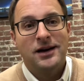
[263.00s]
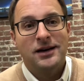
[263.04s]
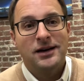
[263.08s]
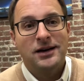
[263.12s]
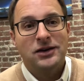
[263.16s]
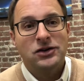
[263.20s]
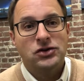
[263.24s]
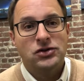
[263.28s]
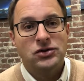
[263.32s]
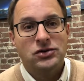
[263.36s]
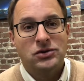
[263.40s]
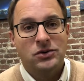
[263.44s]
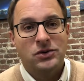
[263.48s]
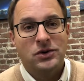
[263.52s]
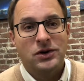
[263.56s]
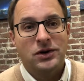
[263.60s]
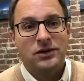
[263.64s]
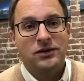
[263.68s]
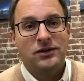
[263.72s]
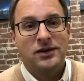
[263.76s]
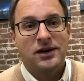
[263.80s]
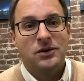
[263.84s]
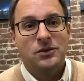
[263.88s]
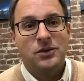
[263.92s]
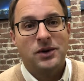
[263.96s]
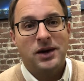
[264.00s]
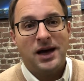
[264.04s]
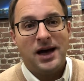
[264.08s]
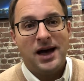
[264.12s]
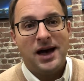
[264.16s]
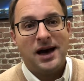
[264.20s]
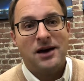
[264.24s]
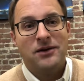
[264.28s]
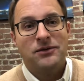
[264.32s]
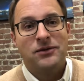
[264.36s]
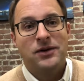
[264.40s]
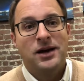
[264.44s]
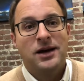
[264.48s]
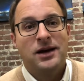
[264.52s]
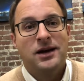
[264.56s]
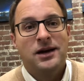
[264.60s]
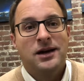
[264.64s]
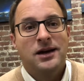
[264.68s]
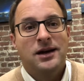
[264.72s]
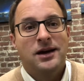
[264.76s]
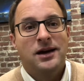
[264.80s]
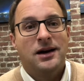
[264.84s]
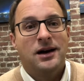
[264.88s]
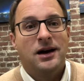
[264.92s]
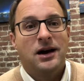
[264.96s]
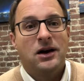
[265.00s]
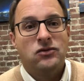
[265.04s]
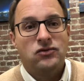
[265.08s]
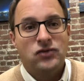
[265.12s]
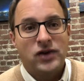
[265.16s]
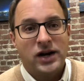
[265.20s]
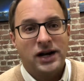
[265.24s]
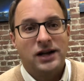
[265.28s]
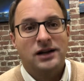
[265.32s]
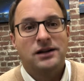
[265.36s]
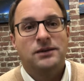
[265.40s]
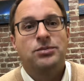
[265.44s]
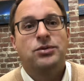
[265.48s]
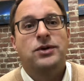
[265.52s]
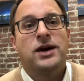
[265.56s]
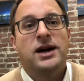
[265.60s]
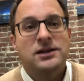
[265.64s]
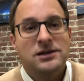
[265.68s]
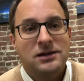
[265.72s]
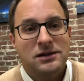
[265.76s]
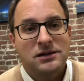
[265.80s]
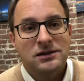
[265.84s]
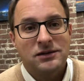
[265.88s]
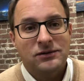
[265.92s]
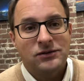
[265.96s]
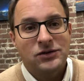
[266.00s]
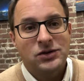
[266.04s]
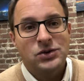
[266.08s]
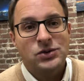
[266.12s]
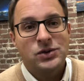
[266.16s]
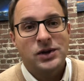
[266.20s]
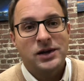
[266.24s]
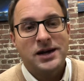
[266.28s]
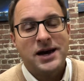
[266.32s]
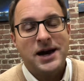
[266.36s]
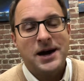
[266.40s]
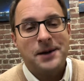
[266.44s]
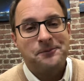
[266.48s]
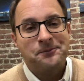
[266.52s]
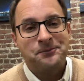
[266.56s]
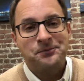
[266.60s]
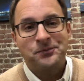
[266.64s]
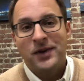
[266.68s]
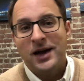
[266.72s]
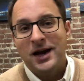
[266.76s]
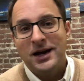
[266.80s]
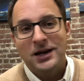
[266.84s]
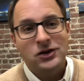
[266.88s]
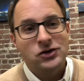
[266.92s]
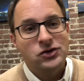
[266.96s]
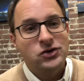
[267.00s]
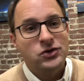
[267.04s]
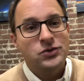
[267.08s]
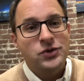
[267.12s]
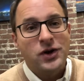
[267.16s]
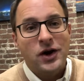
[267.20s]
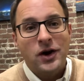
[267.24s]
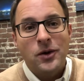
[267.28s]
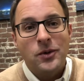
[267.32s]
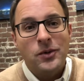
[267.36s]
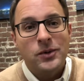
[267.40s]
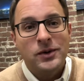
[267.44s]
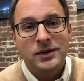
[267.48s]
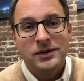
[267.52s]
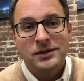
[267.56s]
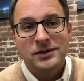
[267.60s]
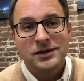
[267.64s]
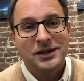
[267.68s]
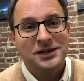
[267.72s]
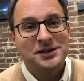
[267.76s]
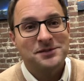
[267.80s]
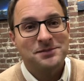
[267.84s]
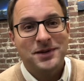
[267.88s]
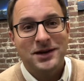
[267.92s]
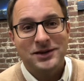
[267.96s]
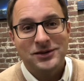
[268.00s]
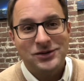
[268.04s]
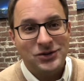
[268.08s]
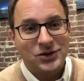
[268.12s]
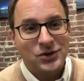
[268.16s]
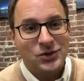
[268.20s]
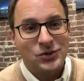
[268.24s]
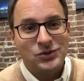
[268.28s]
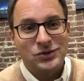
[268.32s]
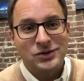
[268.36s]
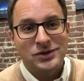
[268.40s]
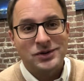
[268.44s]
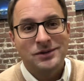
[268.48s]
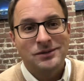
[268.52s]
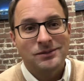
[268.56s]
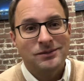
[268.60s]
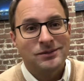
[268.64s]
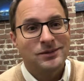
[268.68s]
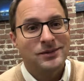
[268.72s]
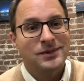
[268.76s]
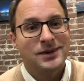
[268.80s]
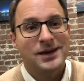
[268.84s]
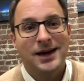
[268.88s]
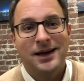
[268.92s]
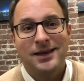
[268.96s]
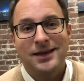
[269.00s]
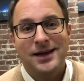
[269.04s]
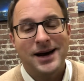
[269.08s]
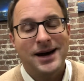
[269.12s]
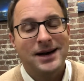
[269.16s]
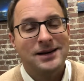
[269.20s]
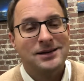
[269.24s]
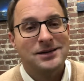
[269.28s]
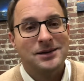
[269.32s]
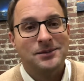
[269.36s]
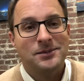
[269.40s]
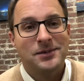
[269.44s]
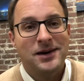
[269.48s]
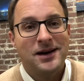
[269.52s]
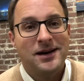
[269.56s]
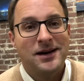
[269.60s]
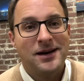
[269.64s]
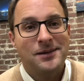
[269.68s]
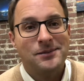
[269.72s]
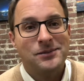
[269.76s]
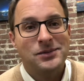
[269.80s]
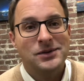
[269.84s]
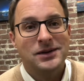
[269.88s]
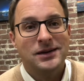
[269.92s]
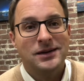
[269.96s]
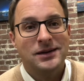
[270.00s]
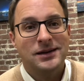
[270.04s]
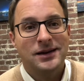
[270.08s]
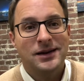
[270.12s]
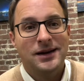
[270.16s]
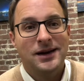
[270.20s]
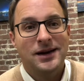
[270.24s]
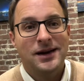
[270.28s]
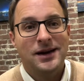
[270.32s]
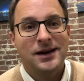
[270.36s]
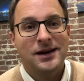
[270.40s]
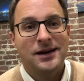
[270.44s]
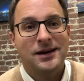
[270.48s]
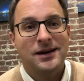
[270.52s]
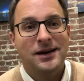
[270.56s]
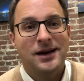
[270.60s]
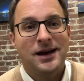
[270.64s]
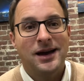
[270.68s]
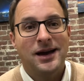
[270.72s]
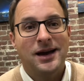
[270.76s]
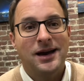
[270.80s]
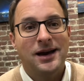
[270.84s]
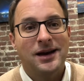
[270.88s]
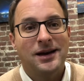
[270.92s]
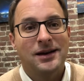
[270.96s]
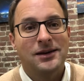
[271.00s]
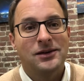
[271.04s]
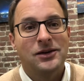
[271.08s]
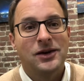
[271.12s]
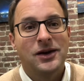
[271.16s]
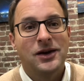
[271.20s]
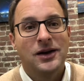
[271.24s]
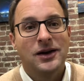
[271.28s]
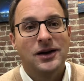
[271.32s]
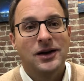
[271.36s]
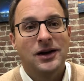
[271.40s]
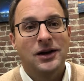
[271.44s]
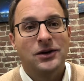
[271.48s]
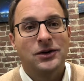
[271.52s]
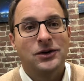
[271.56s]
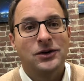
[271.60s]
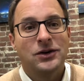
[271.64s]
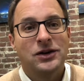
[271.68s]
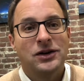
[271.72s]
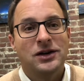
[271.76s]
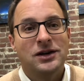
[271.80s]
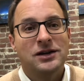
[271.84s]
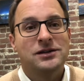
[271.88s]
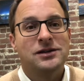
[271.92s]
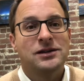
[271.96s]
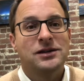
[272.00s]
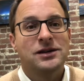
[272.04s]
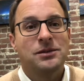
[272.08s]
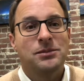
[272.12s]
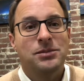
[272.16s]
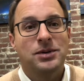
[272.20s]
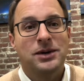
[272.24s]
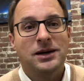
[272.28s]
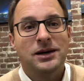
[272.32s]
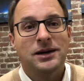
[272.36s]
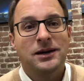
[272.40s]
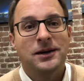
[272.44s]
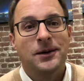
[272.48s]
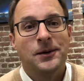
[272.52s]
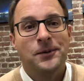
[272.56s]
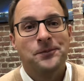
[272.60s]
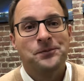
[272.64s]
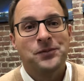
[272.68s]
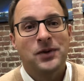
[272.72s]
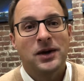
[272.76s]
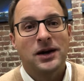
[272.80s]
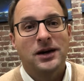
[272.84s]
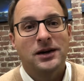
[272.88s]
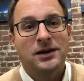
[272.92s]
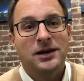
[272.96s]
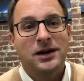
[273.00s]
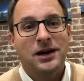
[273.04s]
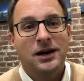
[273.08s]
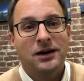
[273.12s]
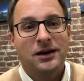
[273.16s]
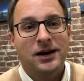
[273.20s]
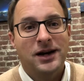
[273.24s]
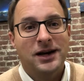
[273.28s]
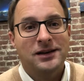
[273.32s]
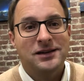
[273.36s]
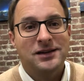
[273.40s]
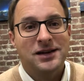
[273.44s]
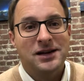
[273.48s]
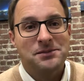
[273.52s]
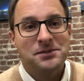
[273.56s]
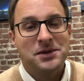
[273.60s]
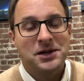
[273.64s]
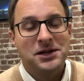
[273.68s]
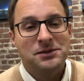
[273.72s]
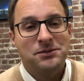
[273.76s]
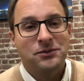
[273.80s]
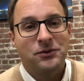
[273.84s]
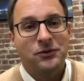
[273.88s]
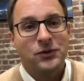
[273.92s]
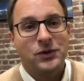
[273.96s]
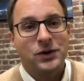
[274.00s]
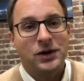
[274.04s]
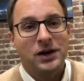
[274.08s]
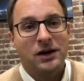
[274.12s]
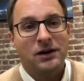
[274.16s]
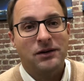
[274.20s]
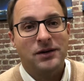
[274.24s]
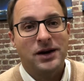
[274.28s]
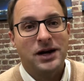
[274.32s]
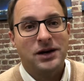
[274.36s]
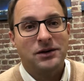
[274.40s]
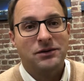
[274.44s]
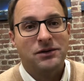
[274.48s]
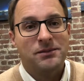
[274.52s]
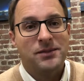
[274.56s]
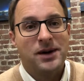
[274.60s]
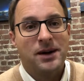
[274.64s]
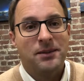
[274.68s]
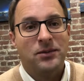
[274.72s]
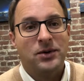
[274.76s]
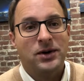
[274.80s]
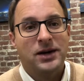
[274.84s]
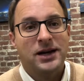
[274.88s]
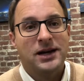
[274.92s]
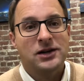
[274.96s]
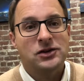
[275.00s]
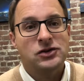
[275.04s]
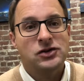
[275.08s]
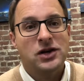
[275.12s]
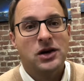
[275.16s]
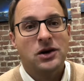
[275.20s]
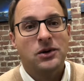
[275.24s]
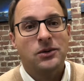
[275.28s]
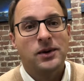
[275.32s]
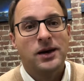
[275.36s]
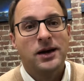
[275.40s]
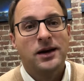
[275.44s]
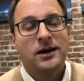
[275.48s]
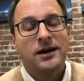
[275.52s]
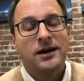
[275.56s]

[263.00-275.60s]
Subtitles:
ensures that we have a regular process of doing that. And as you know, 6 months goes like that sometimes. And it could easily be a year, 18 months before you get around to remembering it. So